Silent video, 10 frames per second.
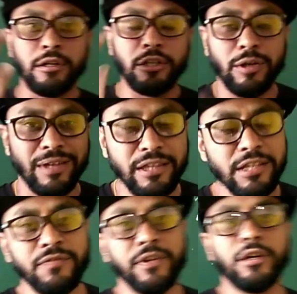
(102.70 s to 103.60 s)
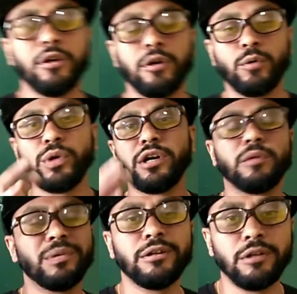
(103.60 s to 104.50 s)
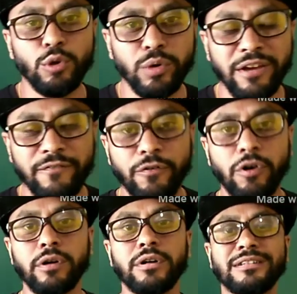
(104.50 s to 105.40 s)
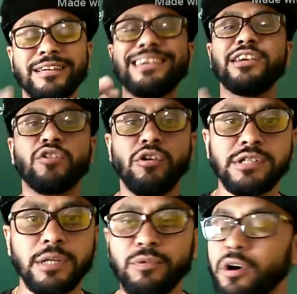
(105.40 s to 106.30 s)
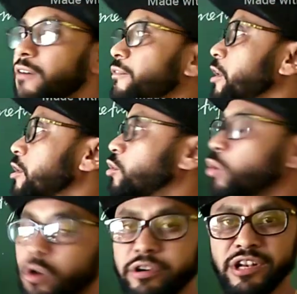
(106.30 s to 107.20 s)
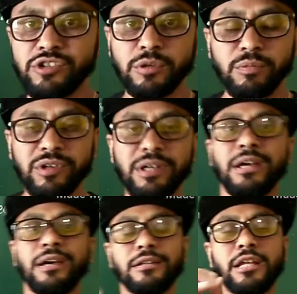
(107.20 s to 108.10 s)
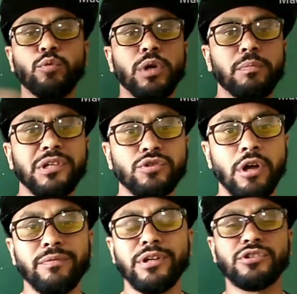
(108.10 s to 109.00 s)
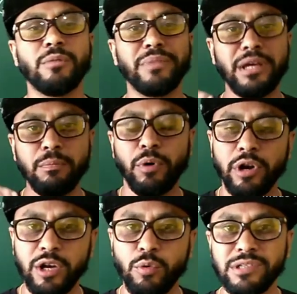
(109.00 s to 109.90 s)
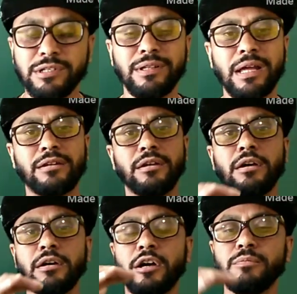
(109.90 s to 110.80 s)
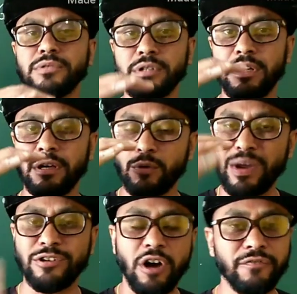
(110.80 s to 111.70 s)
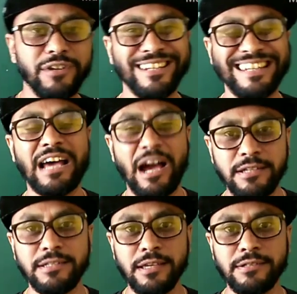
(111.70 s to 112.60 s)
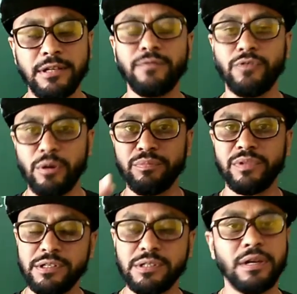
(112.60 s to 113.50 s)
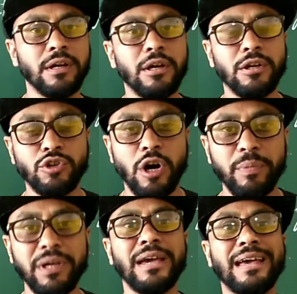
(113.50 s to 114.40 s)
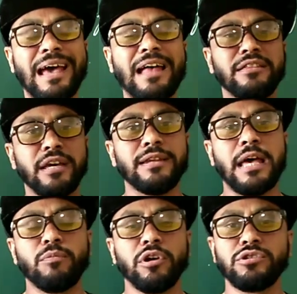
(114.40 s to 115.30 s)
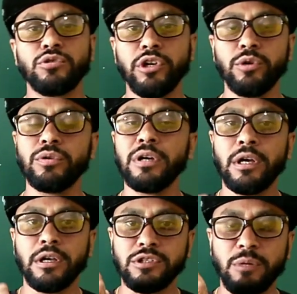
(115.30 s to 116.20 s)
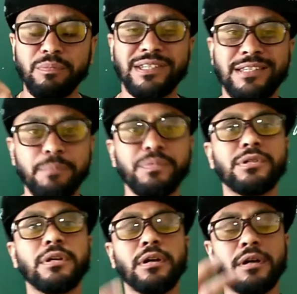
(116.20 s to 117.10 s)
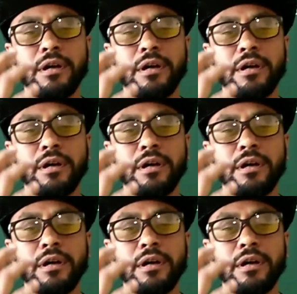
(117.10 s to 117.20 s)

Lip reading: Now in this video we're going to be looking for the key concept of co-ordinate geometry. Then we'll be solving some important question that comes quite often in ICSE from this topic, and then I'm going to show you some tips,